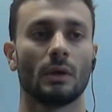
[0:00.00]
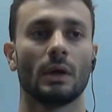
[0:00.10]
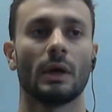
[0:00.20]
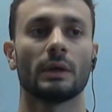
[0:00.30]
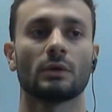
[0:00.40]

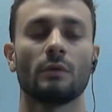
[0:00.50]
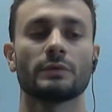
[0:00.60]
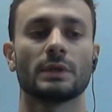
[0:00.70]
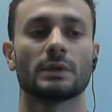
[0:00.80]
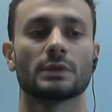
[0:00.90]
At
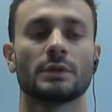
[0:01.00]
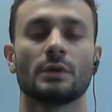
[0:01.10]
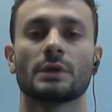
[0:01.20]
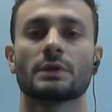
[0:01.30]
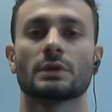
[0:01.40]
offset
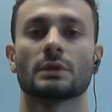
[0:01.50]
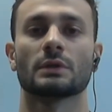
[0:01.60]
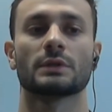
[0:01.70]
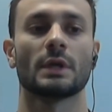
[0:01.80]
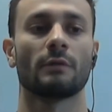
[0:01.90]

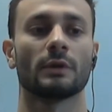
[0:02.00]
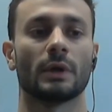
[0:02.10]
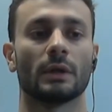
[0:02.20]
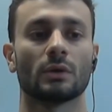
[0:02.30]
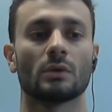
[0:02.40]

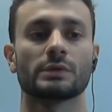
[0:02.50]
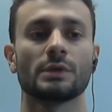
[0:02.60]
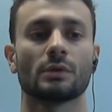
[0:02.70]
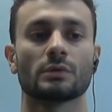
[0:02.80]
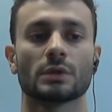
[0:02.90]
0x7 and all
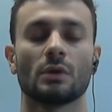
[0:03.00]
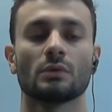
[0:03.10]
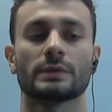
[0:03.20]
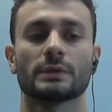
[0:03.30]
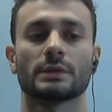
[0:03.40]
zeros
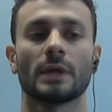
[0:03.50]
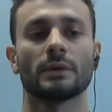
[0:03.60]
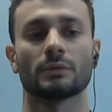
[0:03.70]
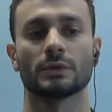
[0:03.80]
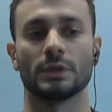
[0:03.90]
goes
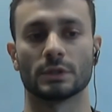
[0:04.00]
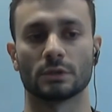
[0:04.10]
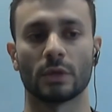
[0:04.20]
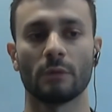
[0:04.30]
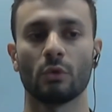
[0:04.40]
standard
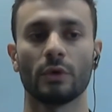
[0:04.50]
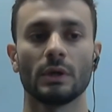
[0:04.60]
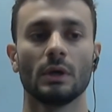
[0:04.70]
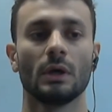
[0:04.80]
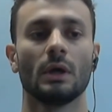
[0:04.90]
system
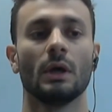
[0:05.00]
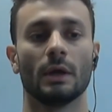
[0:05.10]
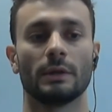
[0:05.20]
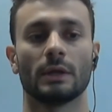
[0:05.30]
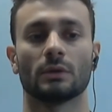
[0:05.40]
library,
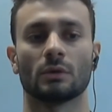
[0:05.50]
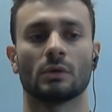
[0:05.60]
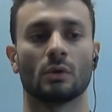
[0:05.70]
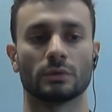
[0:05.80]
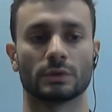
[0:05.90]
then
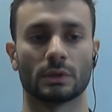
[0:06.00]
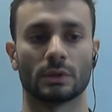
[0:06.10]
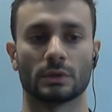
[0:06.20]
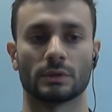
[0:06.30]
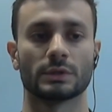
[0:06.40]
goes
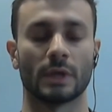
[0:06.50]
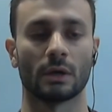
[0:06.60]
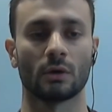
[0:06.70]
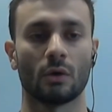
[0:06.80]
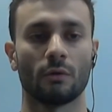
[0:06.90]

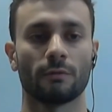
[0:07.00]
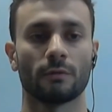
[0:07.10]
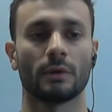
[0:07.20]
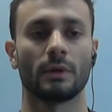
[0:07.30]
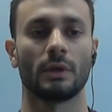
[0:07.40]
stack
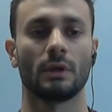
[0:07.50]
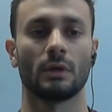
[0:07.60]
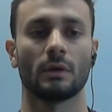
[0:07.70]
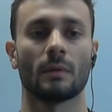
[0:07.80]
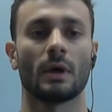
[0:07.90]
of
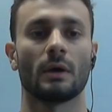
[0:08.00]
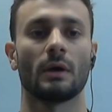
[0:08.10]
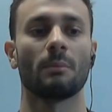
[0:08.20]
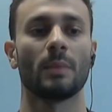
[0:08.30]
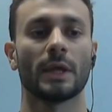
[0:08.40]
the
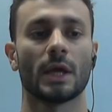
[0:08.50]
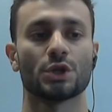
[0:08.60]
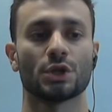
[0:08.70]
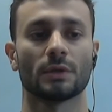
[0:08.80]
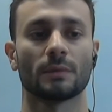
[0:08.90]

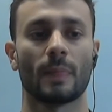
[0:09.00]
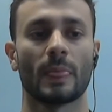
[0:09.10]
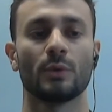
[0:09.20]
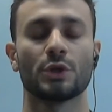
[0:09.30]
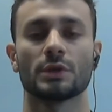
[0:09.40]
application,
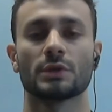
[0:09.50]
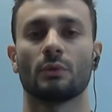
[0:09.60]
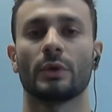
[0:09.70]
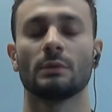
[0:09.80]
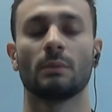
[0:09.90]
which is
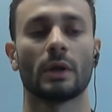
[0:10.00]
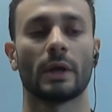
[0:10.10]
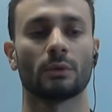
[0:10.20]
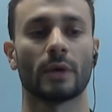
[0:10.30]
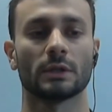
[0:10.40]
readable
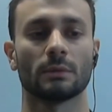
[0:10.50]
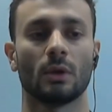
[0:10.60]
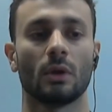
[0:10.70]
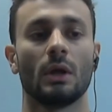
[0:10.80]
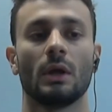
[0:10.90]
and
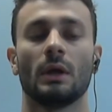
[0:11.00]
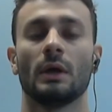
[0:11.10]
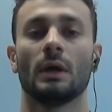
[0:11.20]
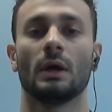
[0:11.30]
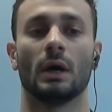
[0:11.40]
writable,
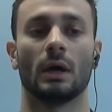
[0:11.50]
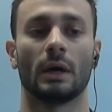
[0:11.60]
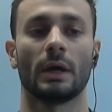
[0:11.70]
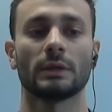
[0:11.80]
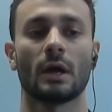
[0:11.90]

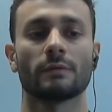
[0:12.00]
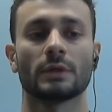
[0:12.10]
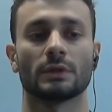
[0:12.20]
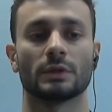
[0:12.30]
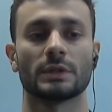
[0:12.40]
and
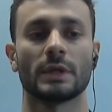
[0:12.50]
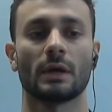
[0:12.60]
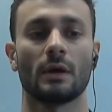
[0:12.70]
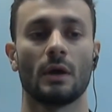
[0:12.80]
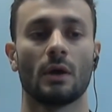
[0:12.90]
after the
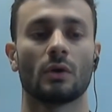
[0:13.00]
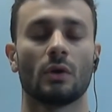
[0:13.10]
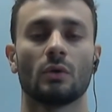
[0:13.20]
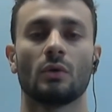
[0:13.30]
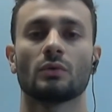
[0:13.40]
stack
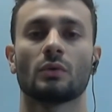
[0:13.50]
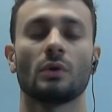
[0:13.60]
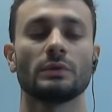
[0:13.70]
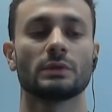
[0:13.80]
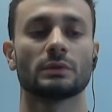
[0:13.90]
go
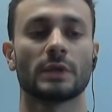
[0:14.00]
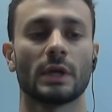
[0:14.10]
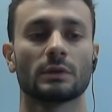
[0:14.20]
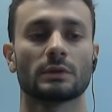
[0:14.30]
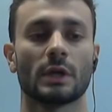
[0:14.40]
code
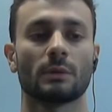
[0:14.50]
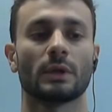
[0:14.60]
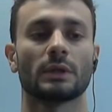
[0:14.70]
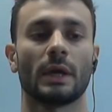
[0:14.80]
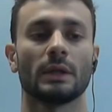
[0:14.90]

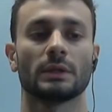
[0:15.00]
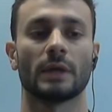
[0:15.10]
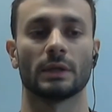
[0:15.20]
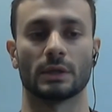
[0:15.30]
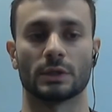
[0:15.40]
segment and
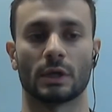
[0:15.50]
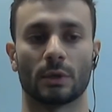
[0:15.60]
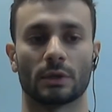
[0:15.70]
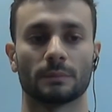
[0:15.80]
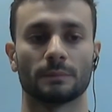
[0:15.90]
data segment.